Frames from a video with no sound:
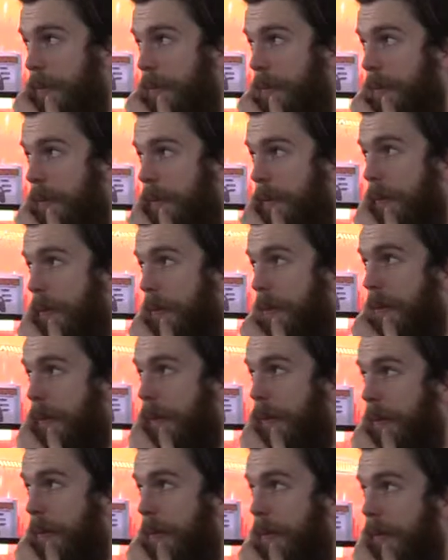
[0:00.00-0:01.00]

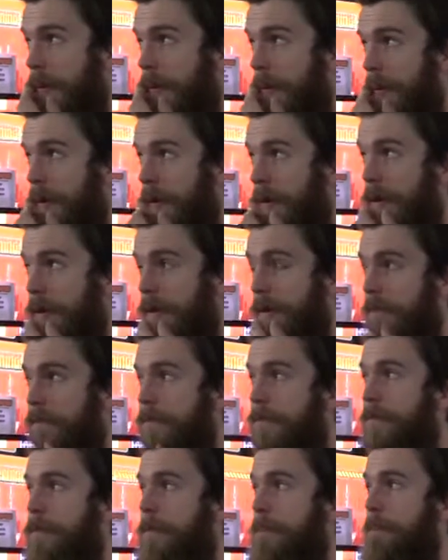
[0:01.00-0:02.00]

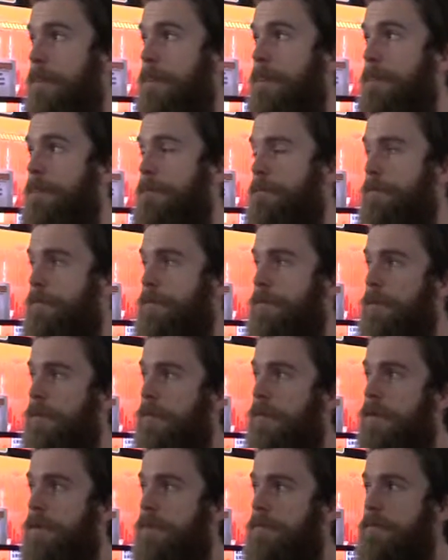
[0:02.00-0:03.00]

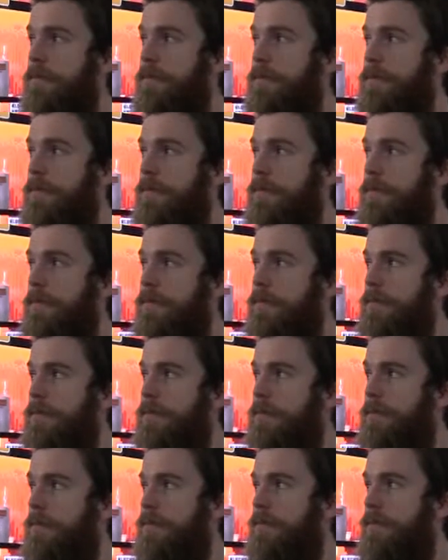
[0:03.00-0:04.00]

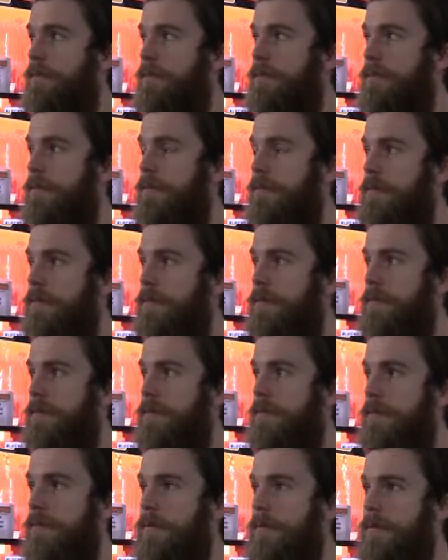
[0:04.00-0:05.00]

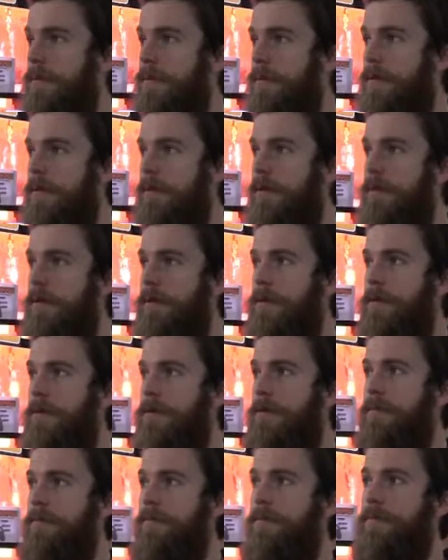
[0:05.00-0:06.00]

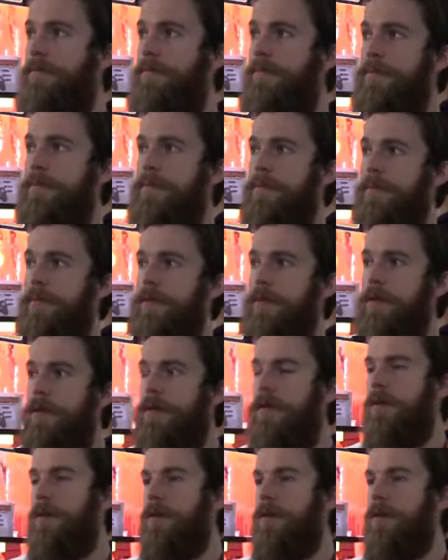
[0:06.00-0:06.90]
The person shown says nothing.